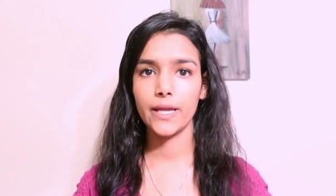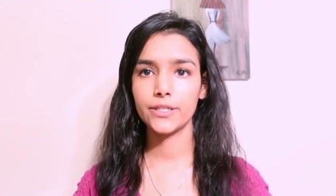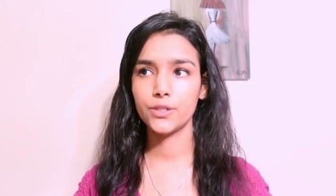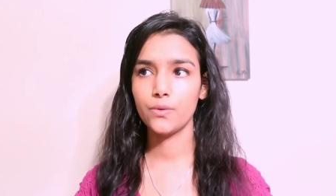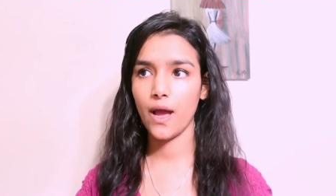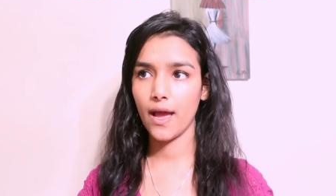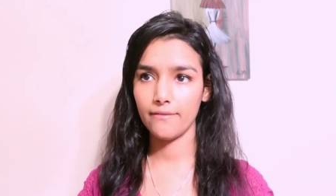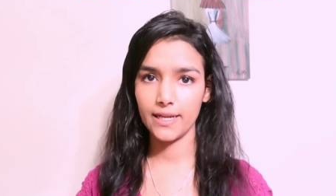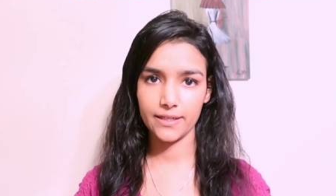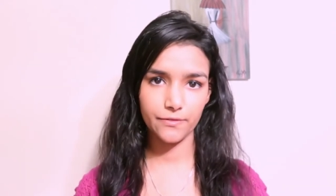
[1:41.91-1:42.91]
and you
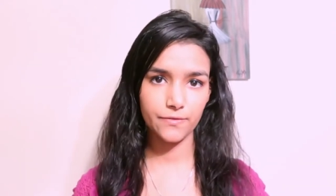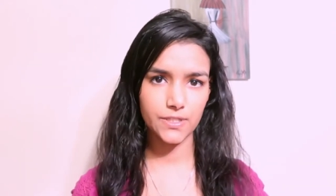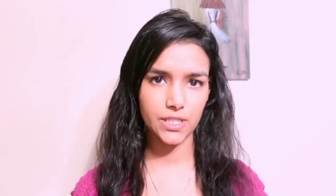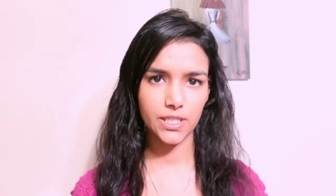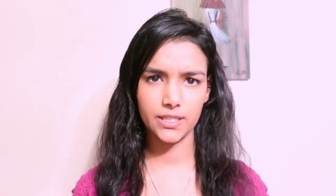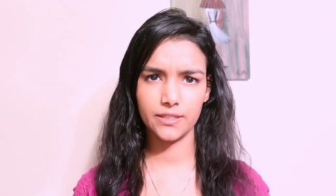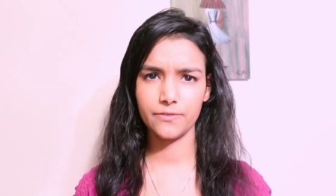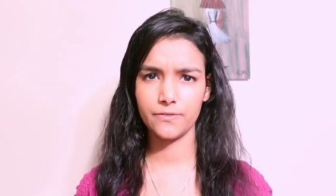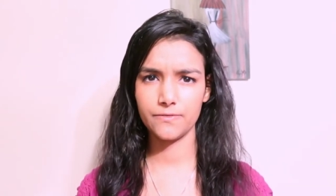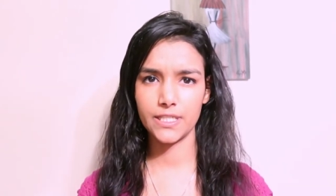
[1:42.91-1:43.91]
have like
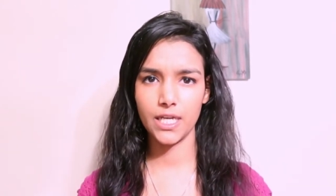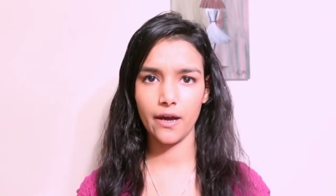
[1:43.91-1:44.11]
1550